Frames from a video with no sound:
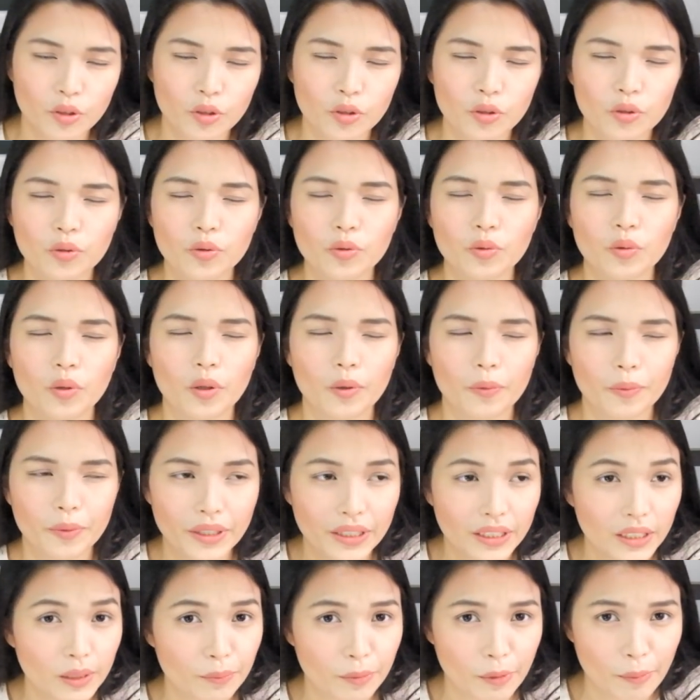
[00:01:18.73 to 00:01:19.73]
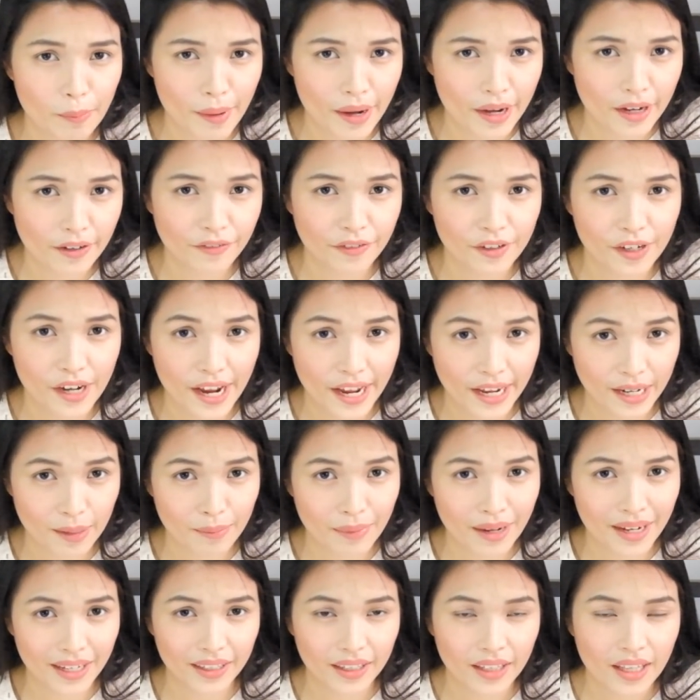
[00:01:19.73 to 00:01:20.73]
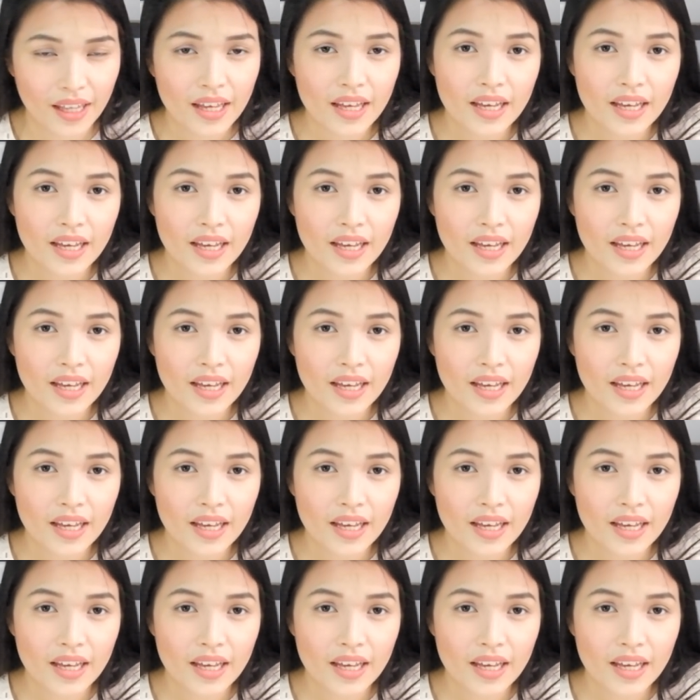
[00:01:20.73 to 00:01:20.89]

to really prepare for NMAT